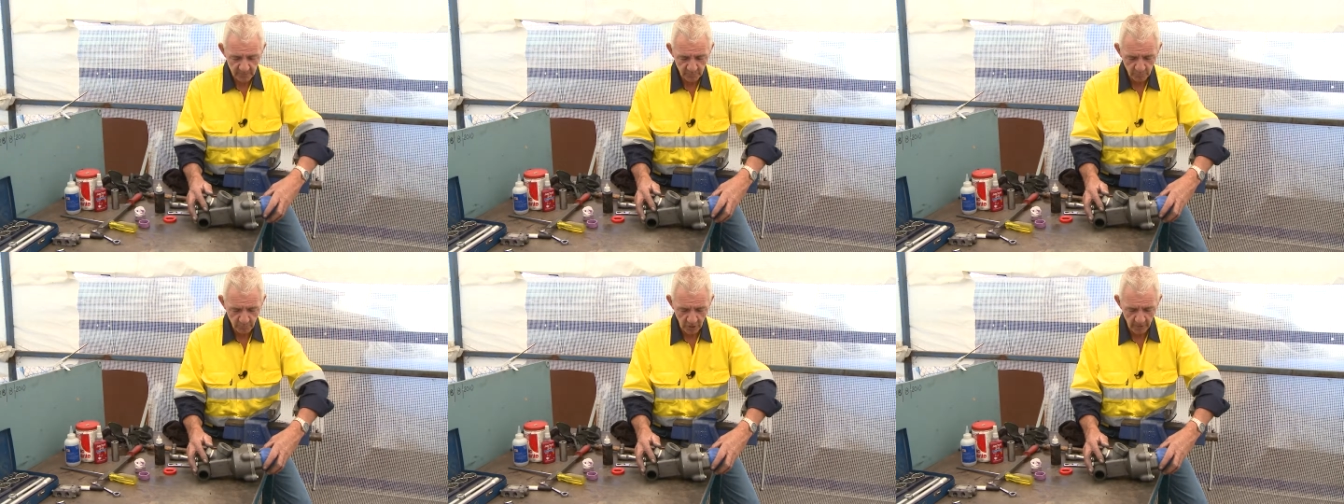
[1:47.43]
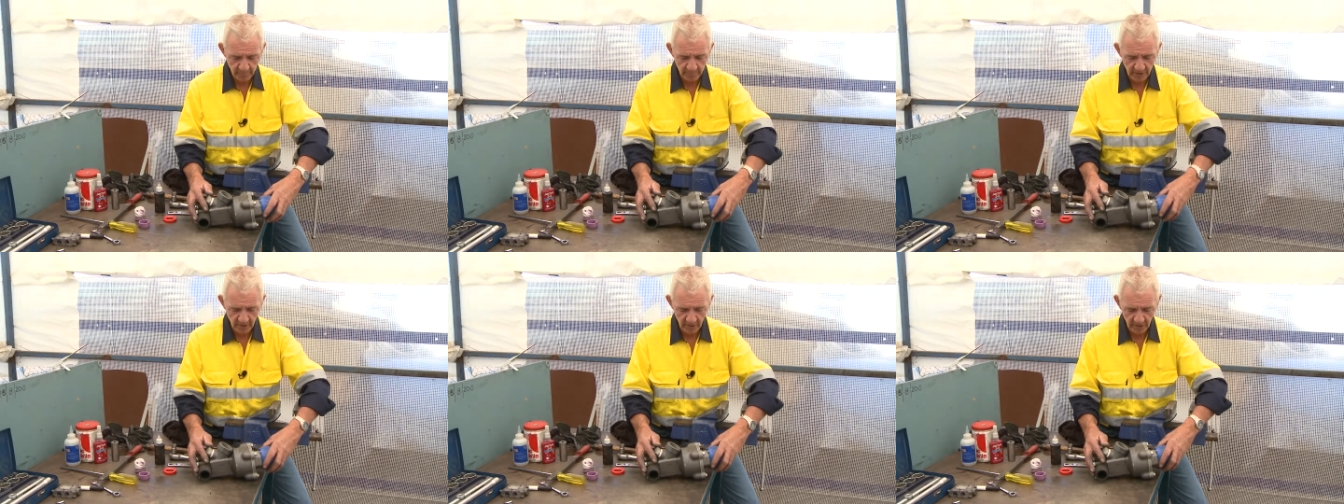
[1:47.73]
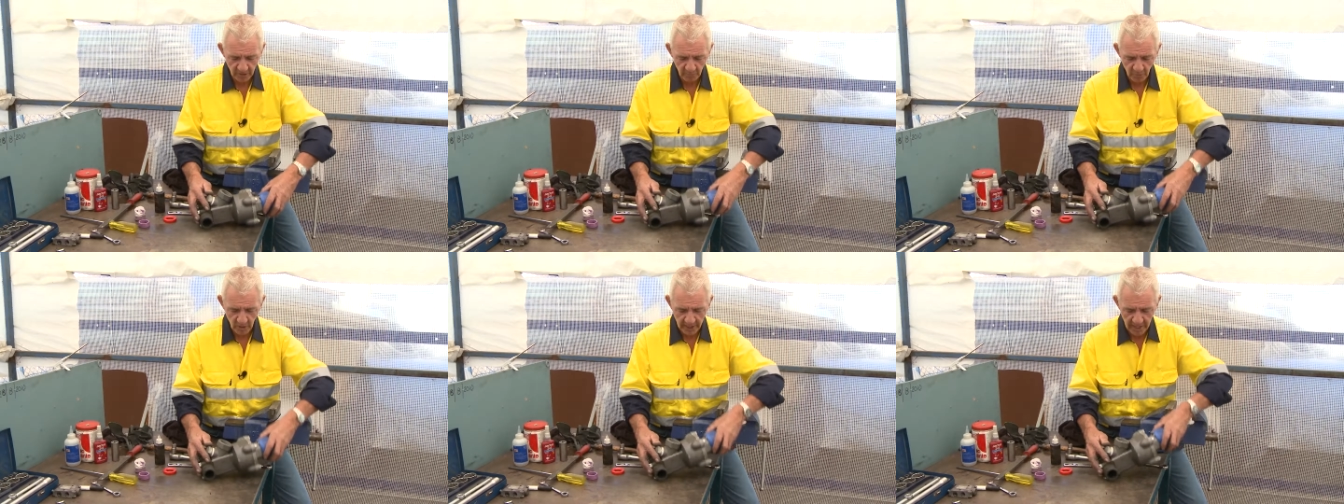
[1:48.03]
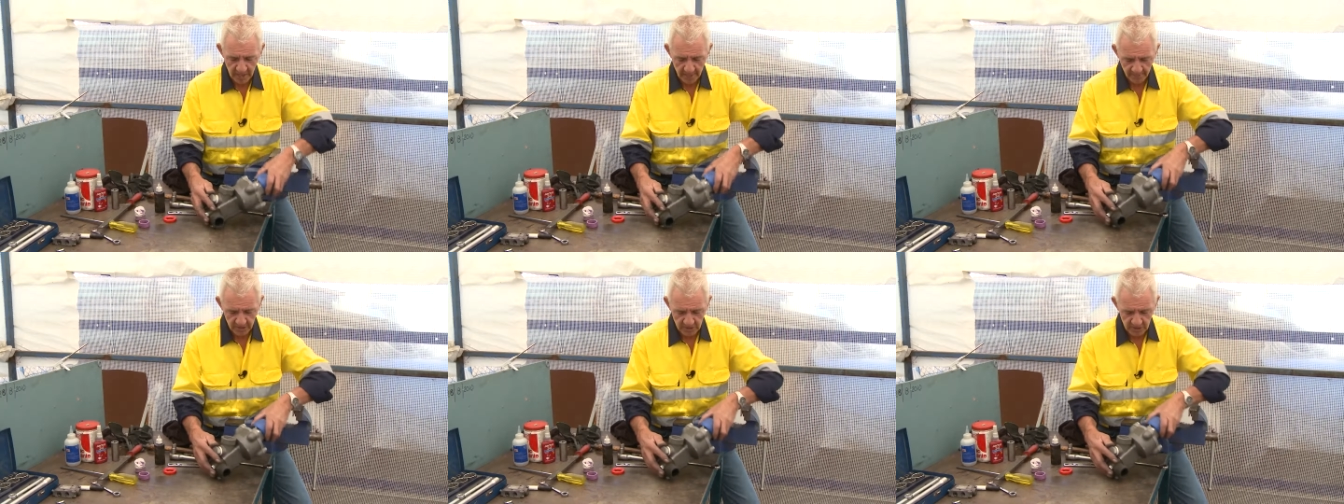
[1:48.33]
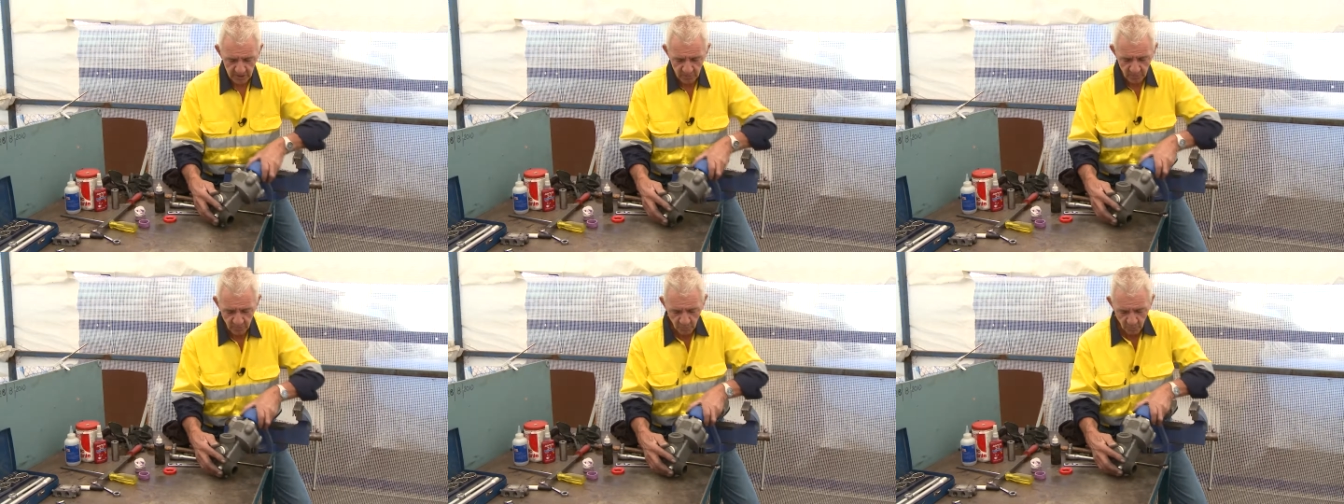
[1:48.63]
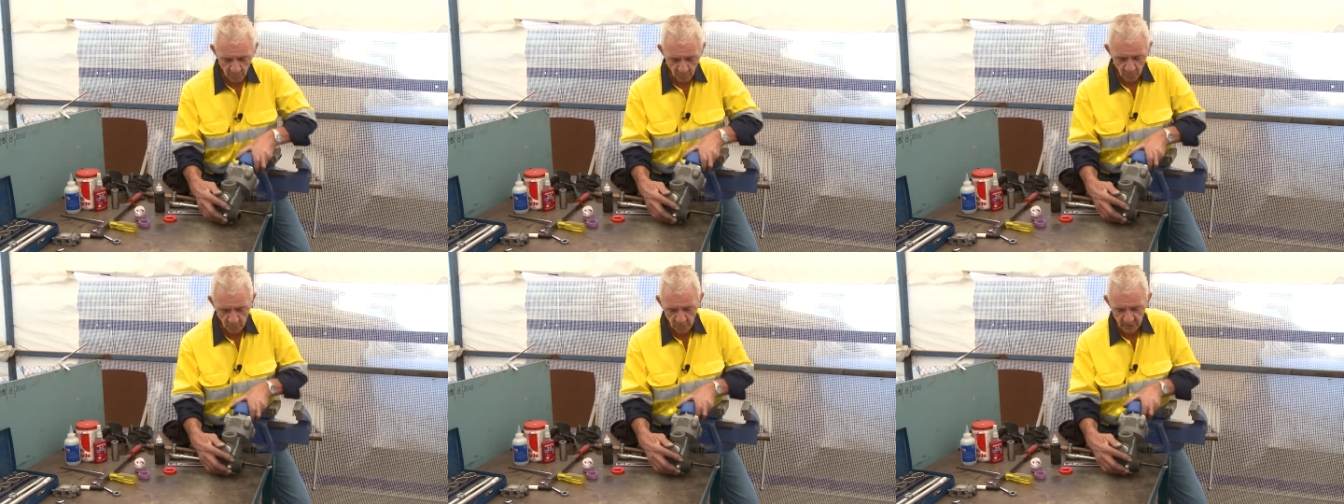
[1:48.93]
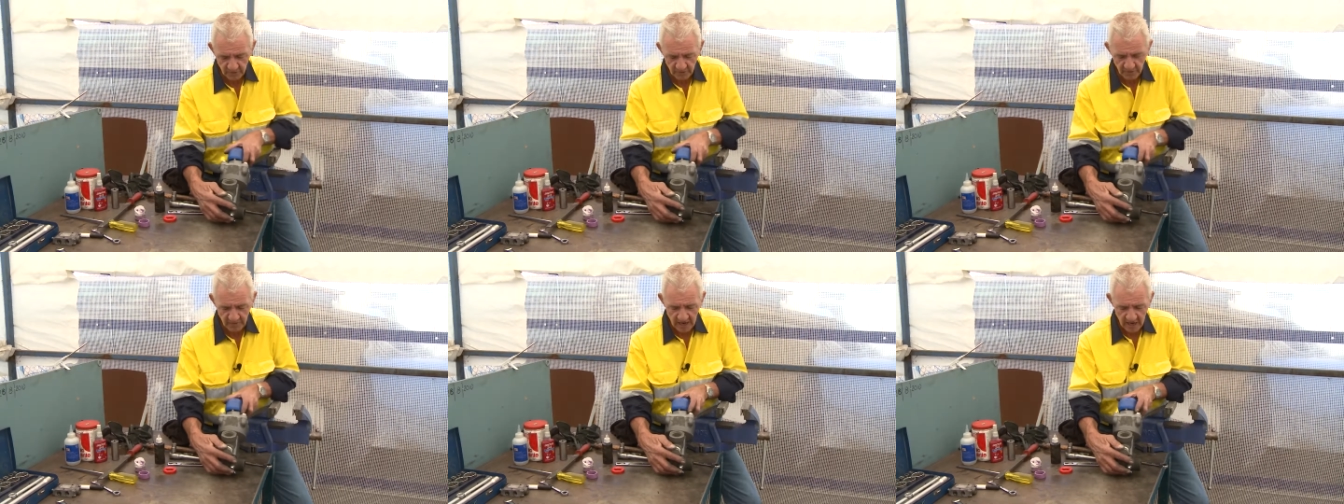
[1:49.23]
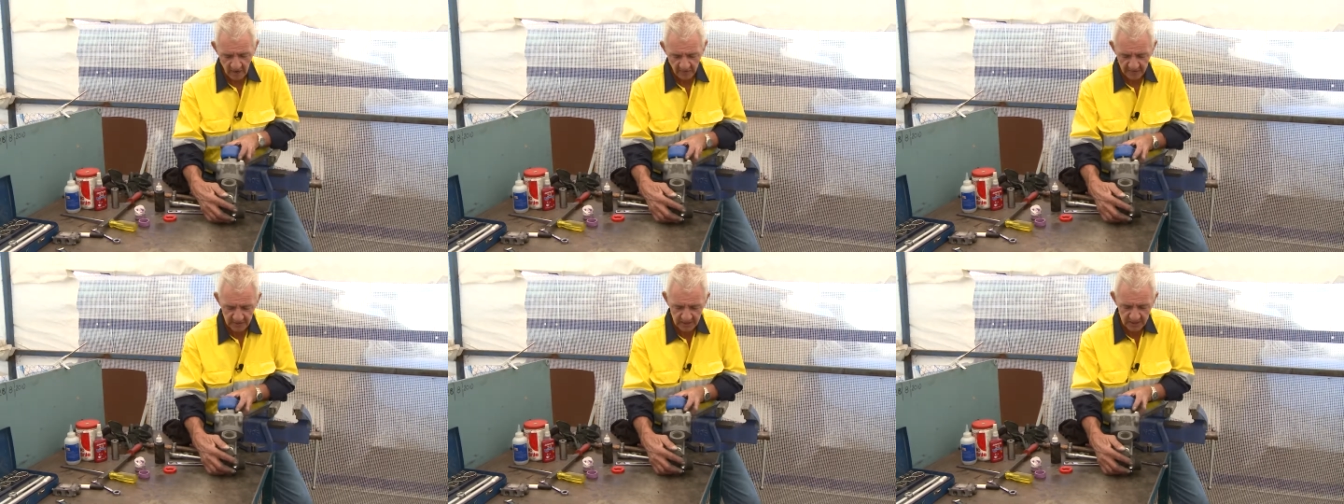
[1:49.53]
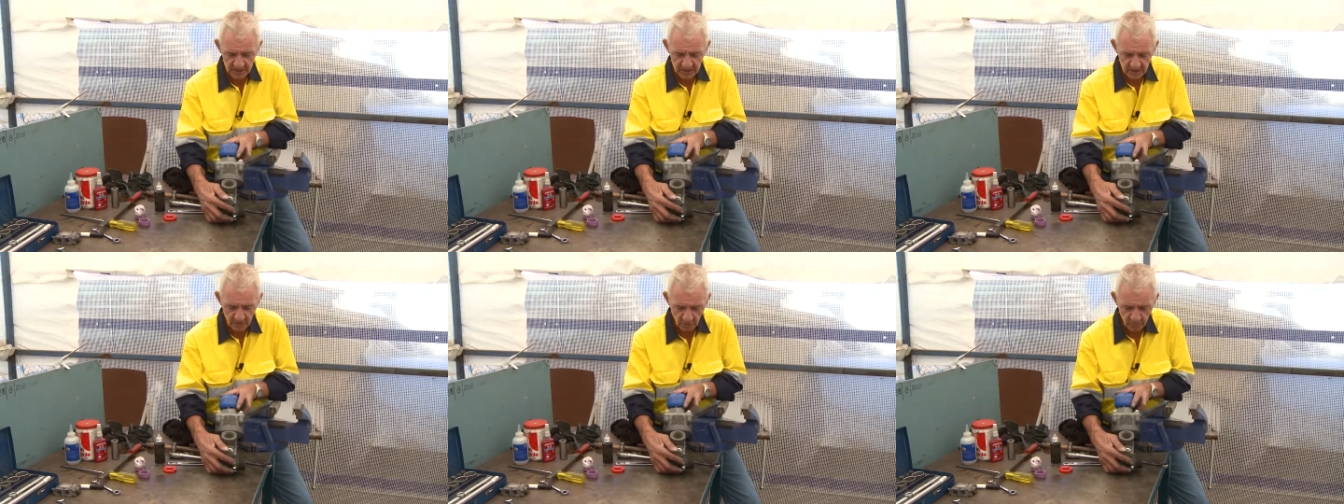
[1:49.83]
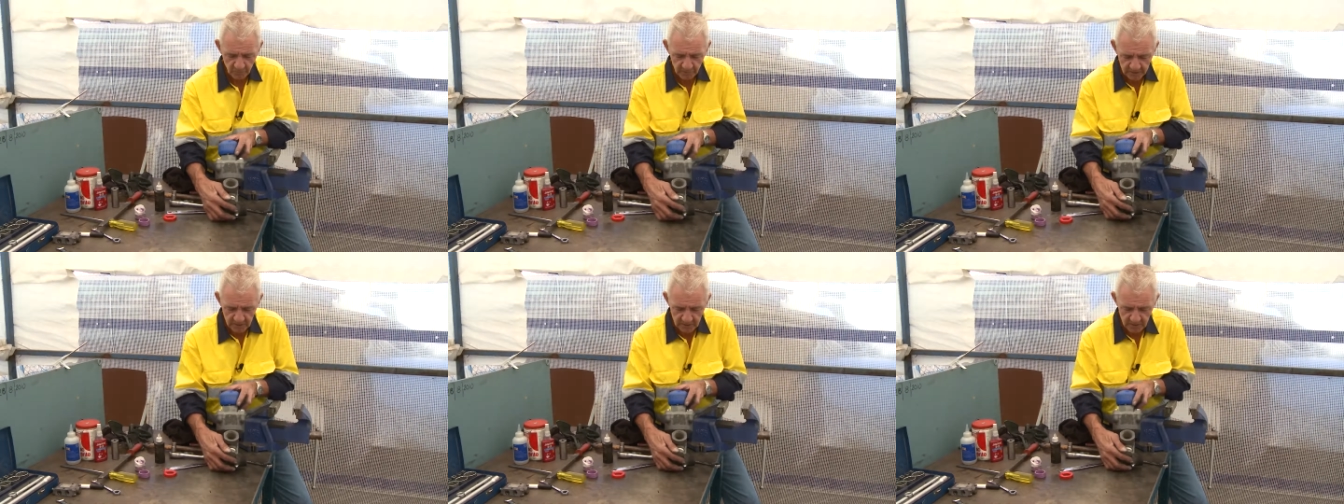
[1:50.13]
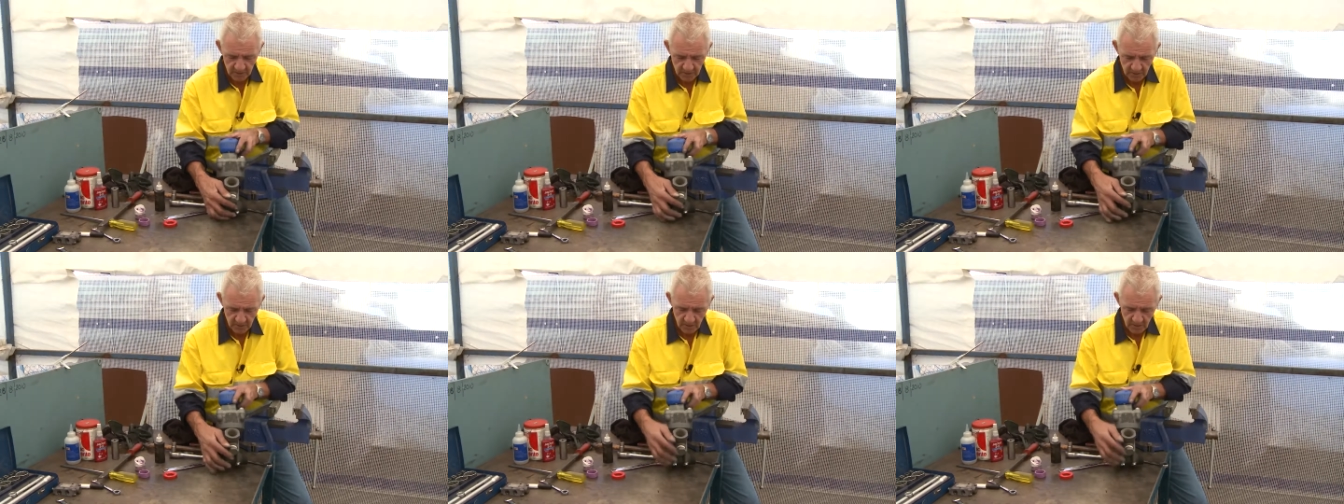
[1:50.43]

Primarily what happens with the valving itself is